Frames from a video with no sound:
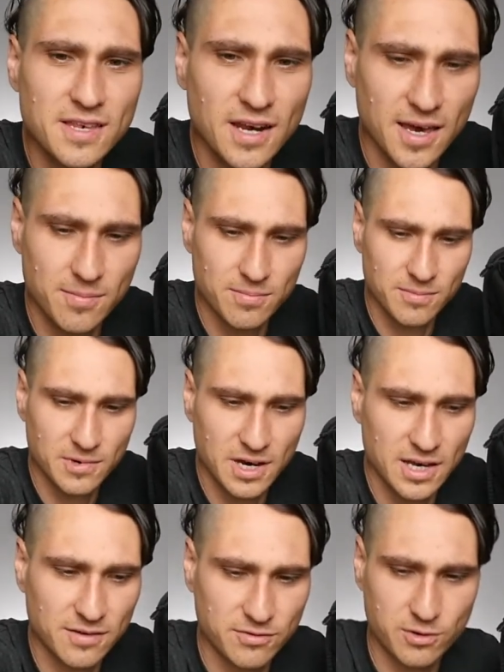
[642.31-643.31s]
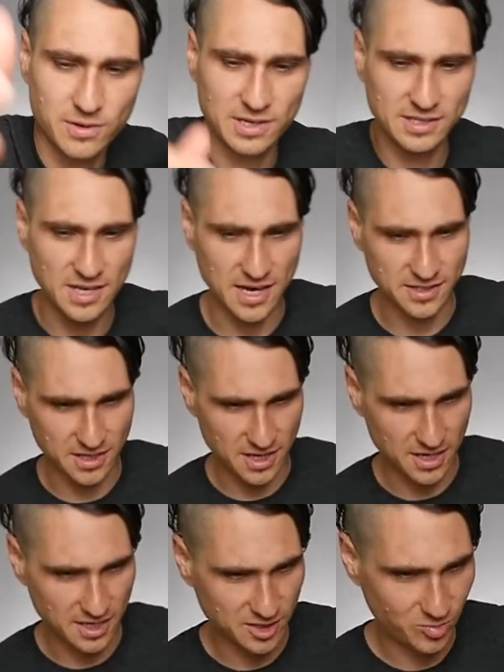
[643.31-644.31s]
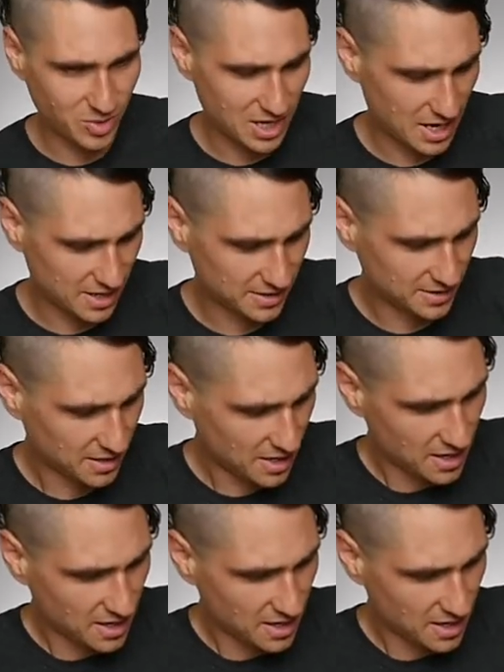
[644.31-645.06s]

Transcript: that I'm kind of criticizing it is because